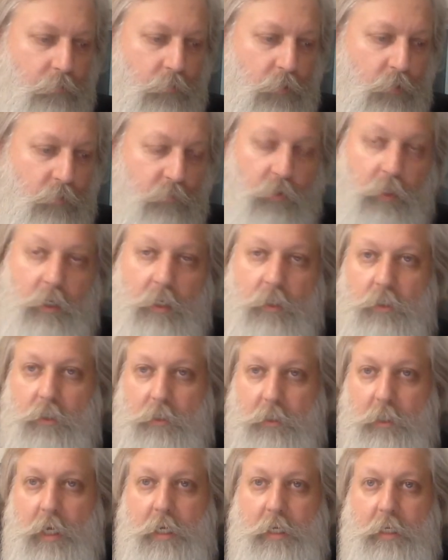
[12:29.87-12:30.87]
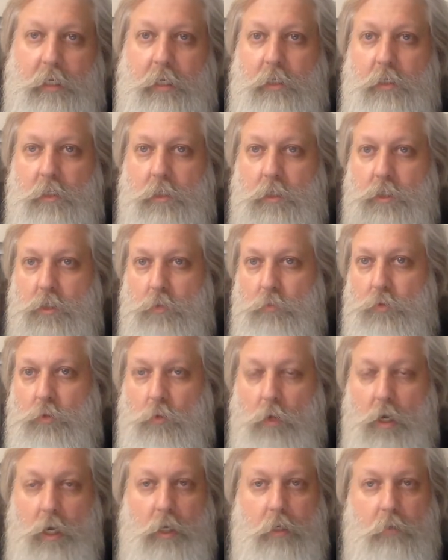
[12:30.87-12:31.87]
don't forget to like,
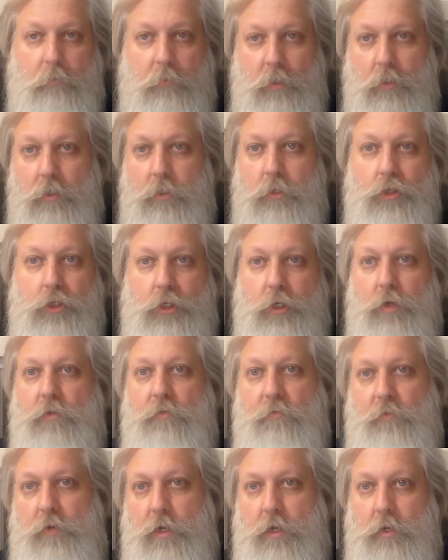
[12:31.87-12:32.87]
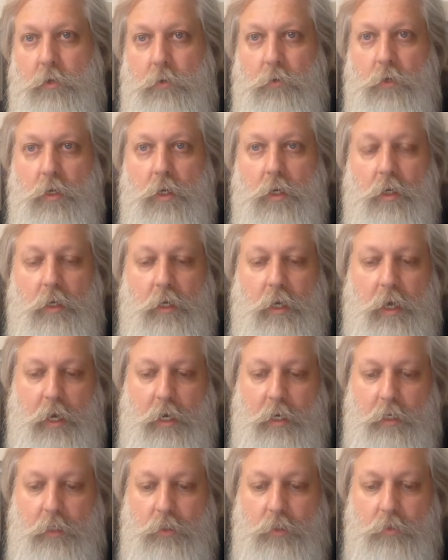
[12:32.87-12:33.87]
subscribe, share the video,
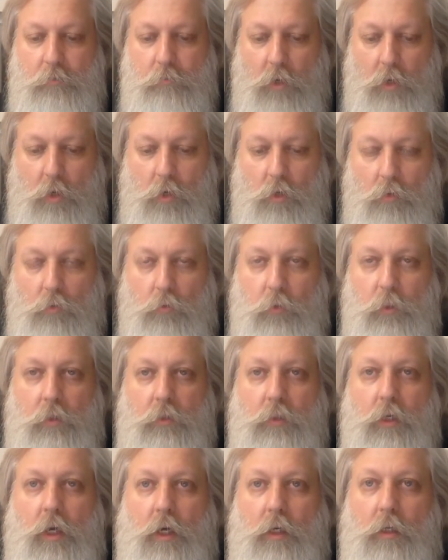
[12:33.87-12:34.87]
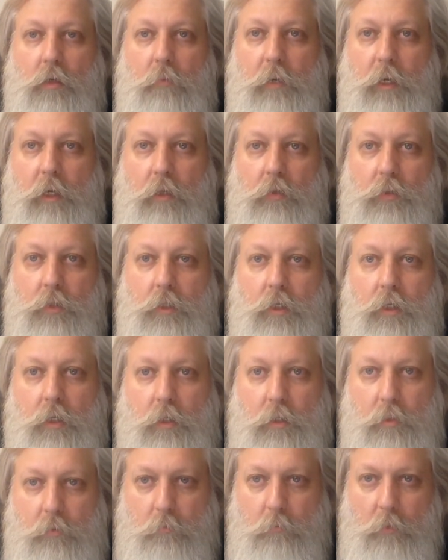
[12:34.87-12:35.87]
and tomorrow we'll talk about
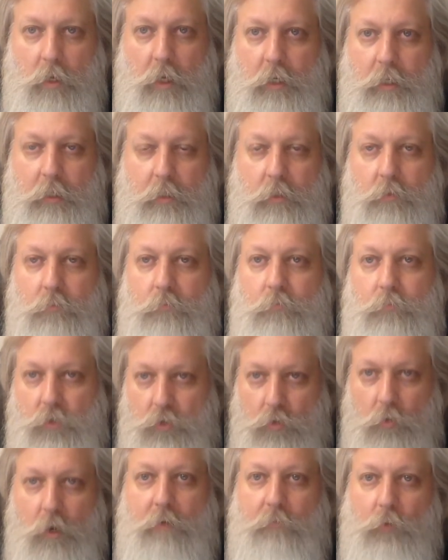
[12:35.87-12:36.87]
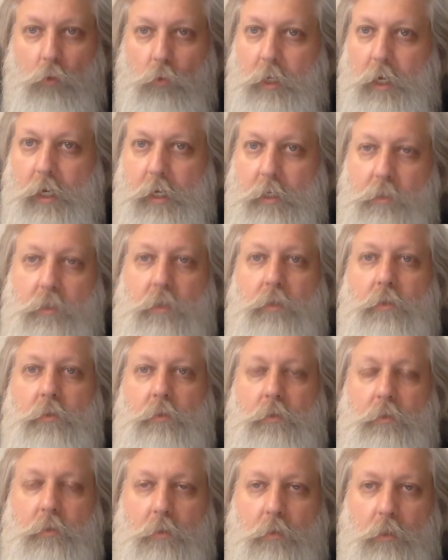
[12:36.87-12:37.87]
my travel kit.
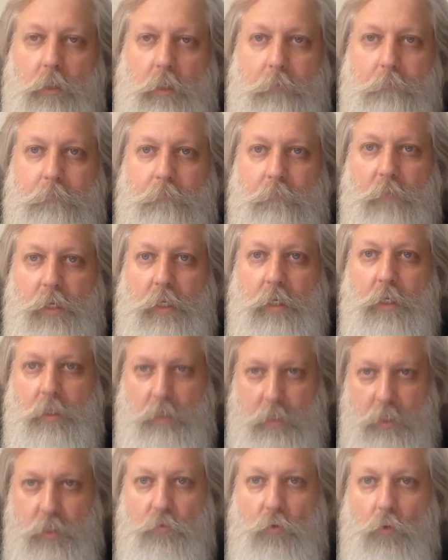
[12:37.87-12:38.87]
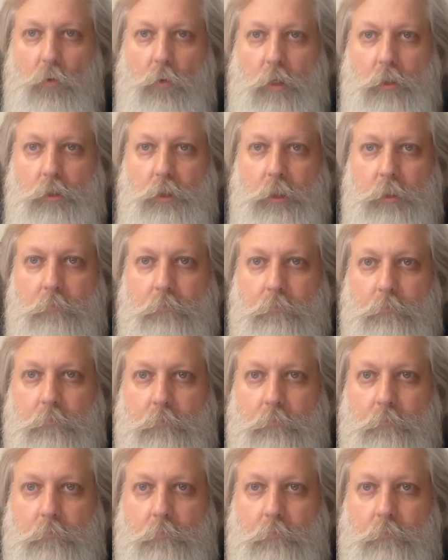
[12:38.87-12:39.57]
All right? Thanks for watching.